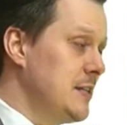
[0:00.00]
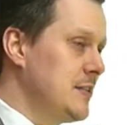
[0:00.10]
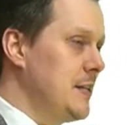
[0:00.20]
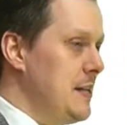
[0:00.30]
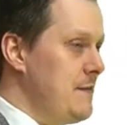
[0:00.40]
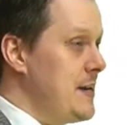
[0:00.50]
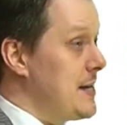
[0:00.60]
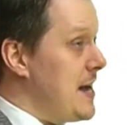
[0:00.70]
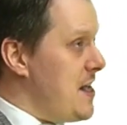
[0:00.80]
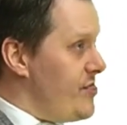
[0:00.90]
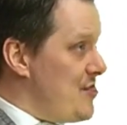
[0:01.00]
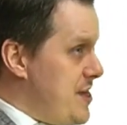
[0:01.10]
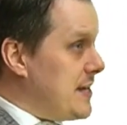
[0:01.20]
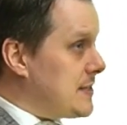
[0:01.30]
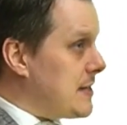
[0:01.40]
to living in
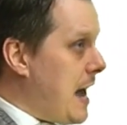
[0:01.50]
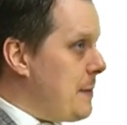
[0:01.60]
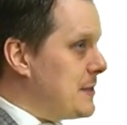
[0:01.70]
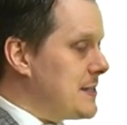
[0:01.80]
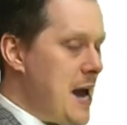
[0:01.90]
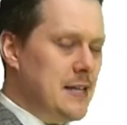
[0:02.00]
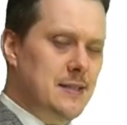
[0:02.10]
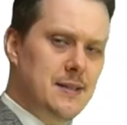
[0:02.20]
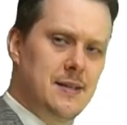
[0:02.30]
this habitat.